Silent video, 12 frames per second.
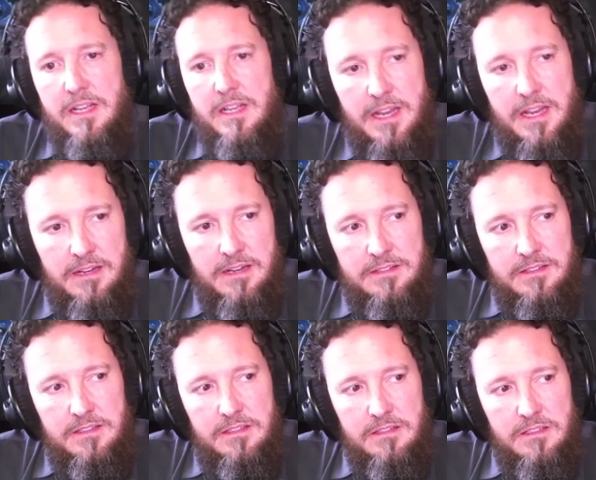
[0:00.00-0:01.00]
And
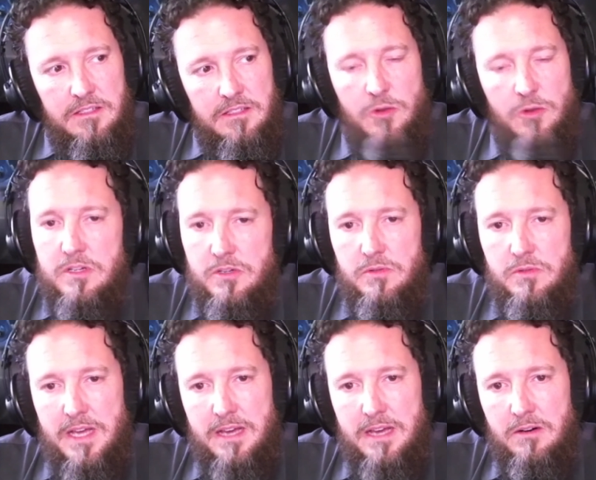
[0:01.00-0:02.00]
you can do
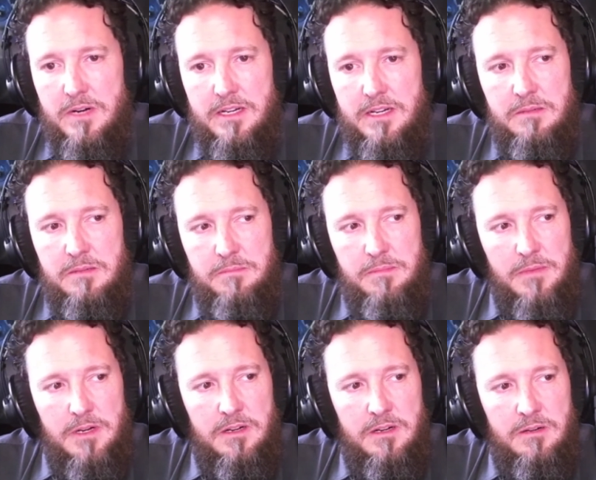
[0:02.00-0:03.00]
that already.
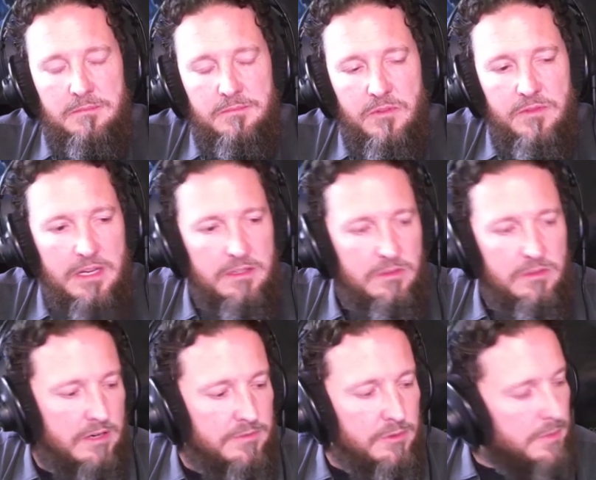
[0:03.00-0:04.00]
We've had
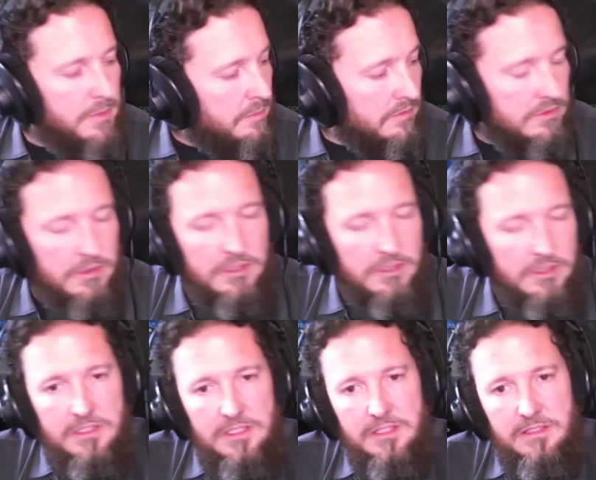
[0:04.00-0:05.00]
quite a few people do
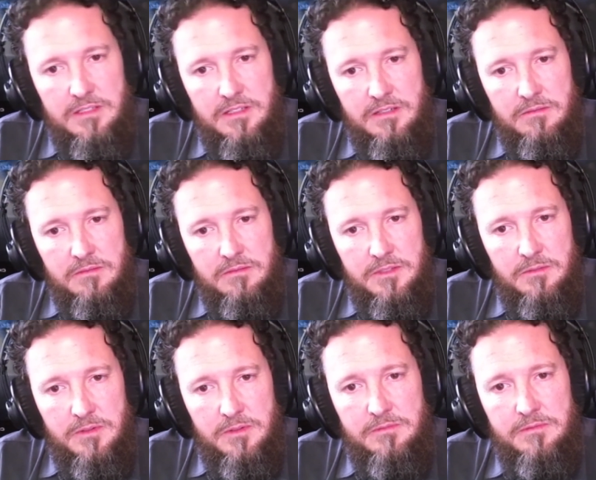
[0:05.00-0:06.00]
it, and
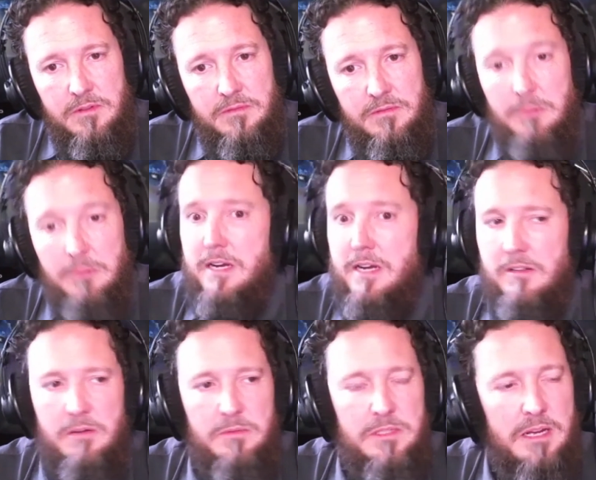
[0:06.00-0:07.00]
we've helped out a
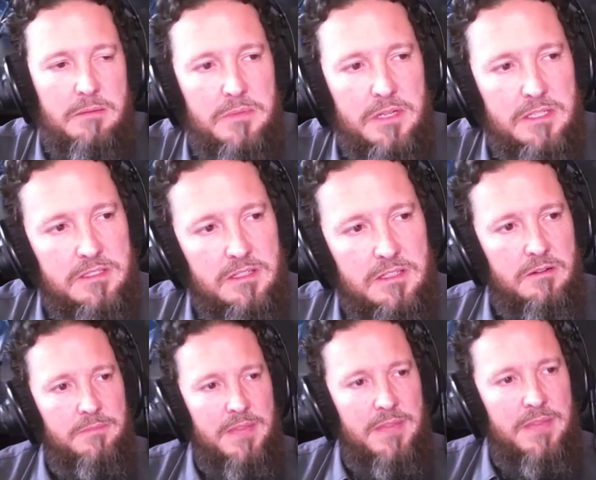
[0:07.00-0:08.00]
lot with that. But
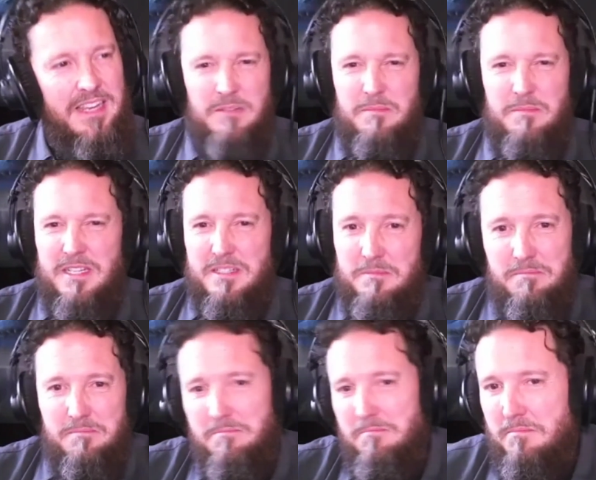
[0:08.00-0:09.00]
it's
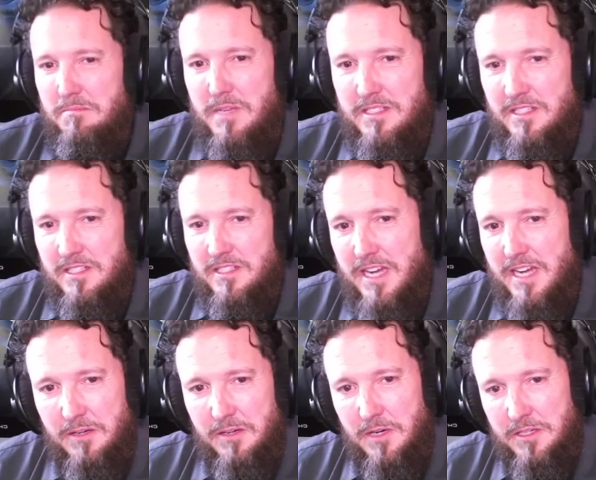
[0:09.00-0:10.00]
a
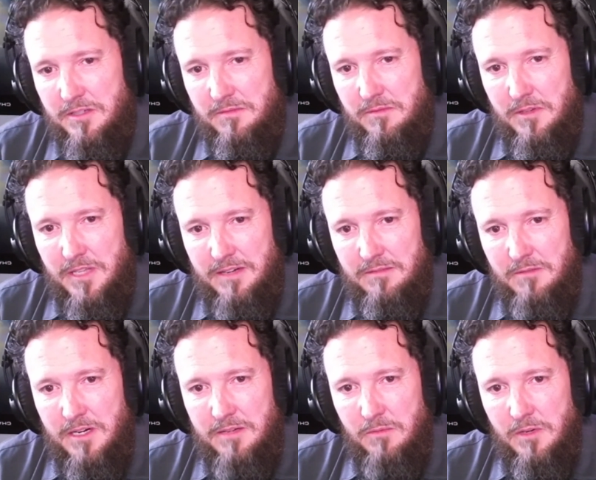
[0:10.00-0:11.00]
scaling question for that, right?